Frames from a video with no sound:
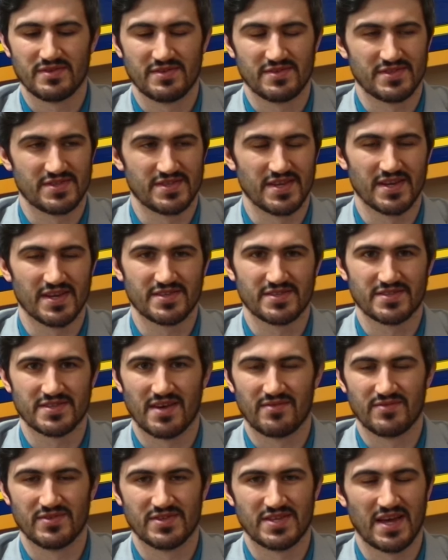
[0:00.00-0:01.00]
6,
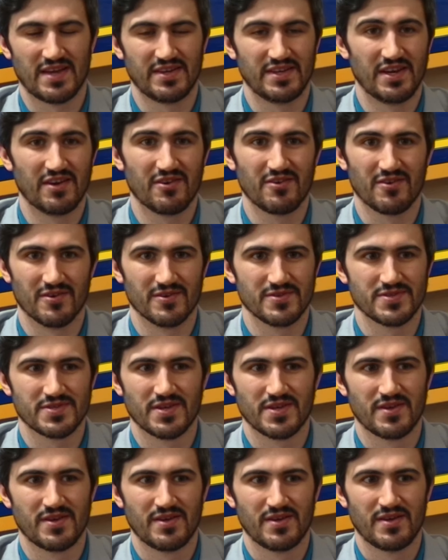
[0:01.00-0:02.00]
7, 10 years.